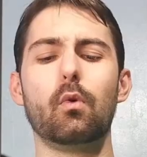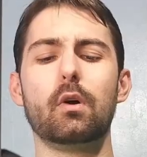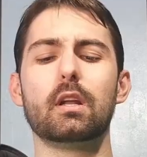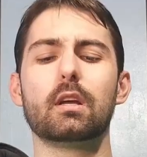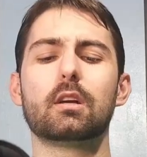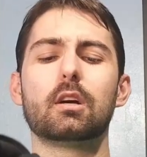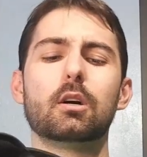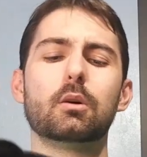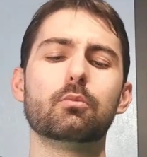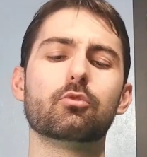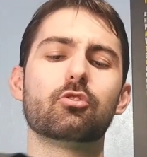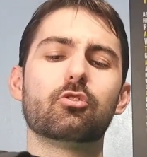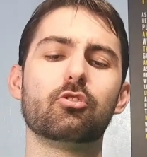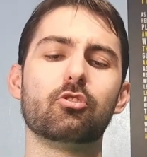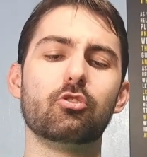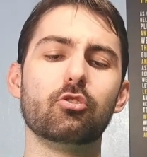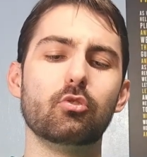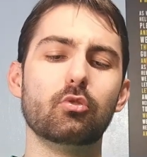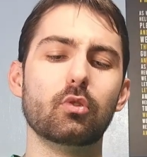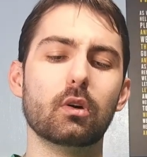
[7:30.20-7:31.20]
when it comes
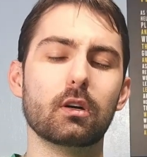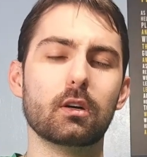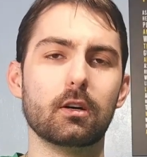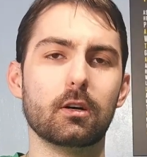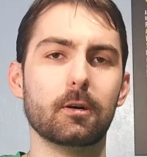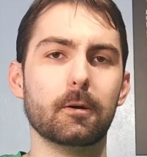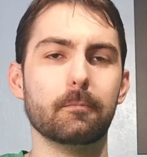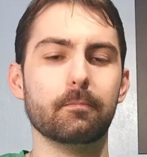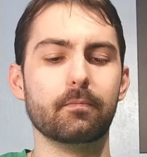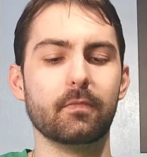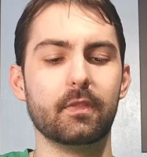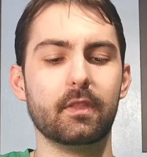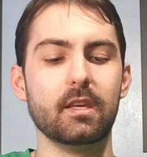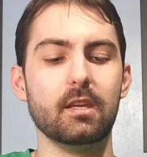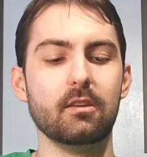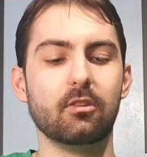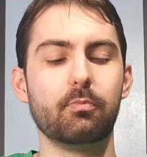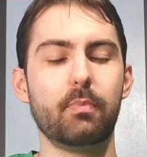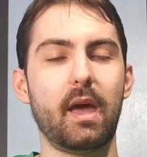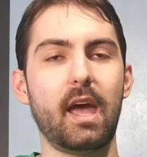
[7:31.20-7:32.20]
to
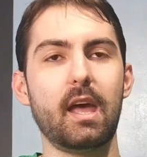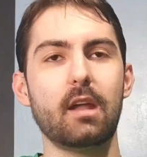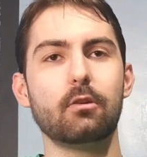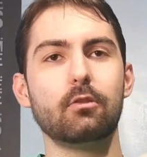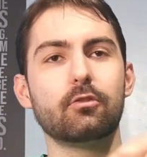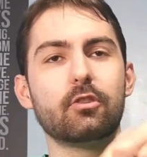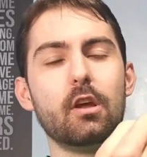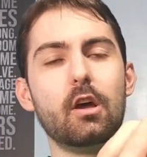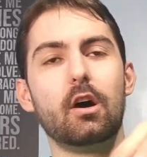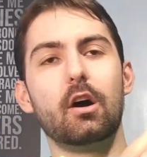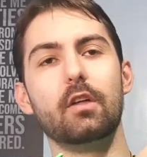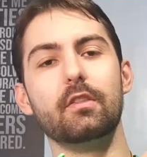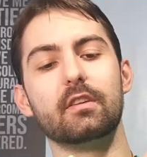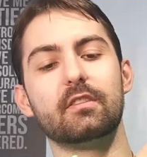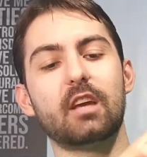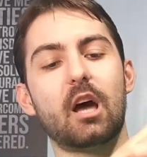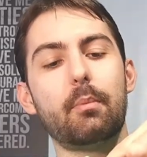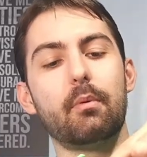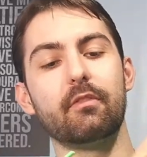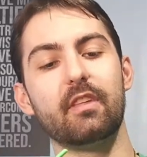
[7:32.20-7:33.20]
these panels on the
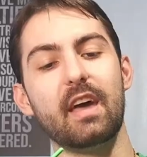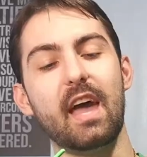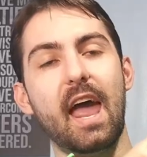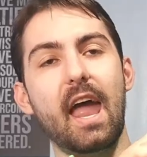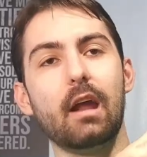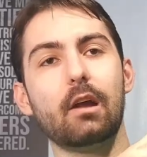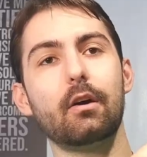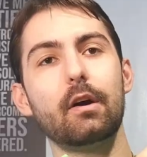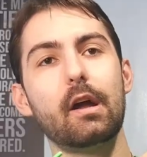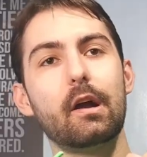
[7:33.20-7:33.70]
top of the ankle